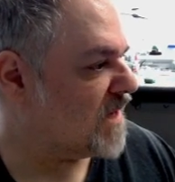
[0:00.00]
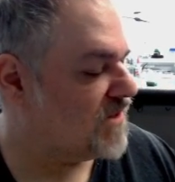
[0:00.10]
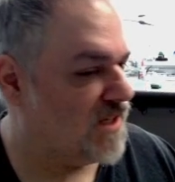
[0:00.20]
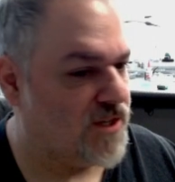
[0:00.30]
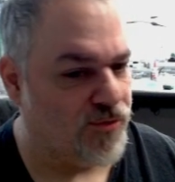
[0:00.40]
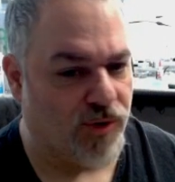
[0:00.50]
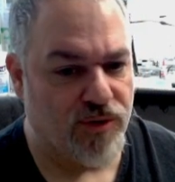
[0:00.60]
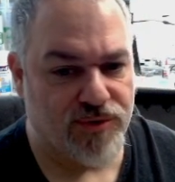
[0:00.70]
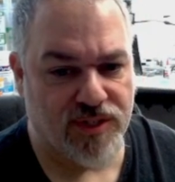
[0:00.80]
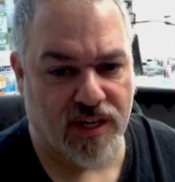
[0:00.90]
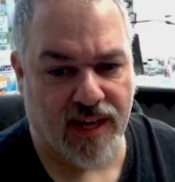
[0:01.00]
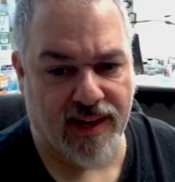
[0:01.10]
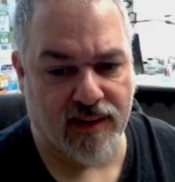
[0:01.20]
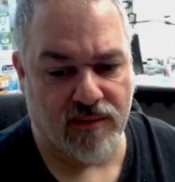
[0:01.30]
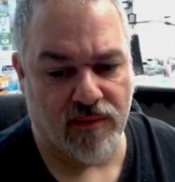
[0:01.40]
Duncan Rhodes
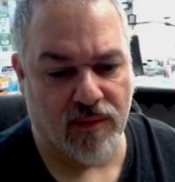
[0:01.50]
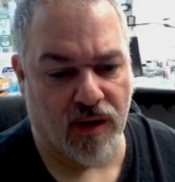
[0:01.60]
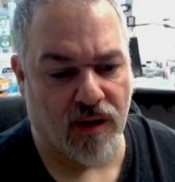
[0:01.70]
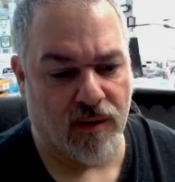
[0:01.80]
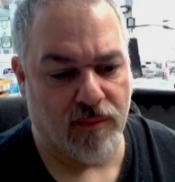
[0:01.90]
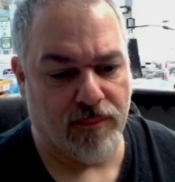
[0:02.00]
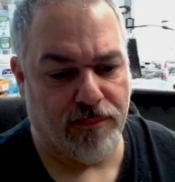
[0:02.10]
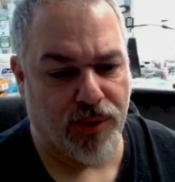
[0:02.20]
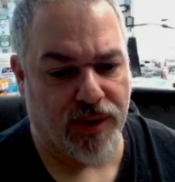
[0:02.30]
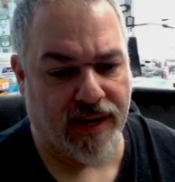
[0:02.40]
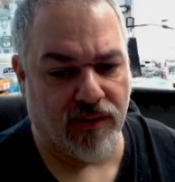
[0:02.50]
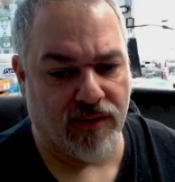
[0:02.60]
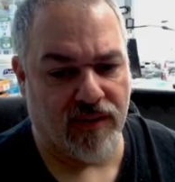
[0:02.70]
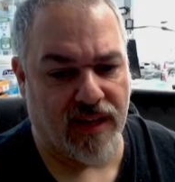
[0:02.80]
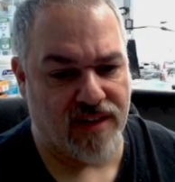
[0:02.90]
had put out
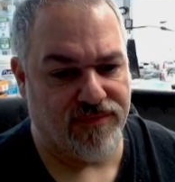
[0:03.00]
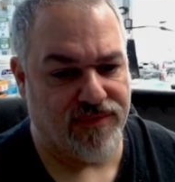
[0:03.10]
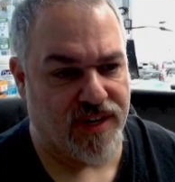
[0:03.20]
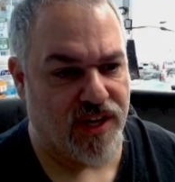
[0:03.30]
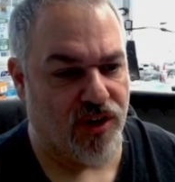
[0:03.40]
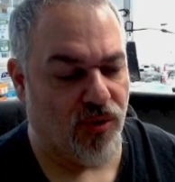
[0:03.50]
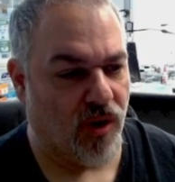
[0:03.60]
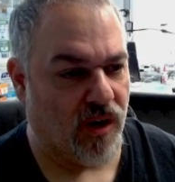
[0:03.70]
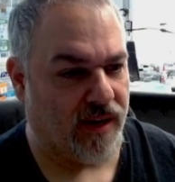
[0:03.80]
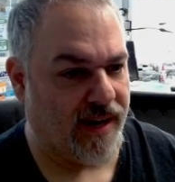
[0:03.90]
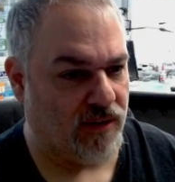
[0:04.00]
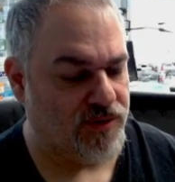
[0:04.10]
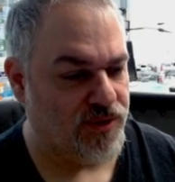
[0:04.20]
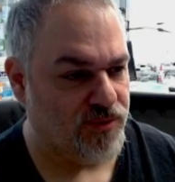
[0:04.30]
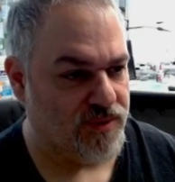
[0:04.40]
a video on how
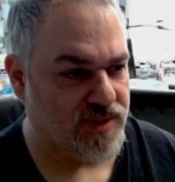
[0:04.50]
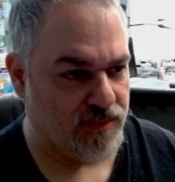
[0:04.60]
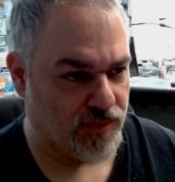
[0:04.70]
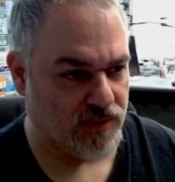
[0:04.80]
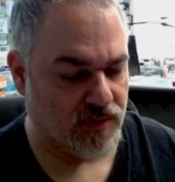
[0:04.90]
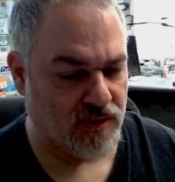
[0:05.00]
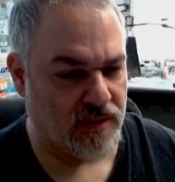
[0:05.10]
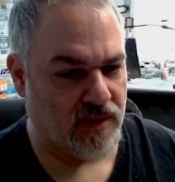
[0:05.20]
to assemble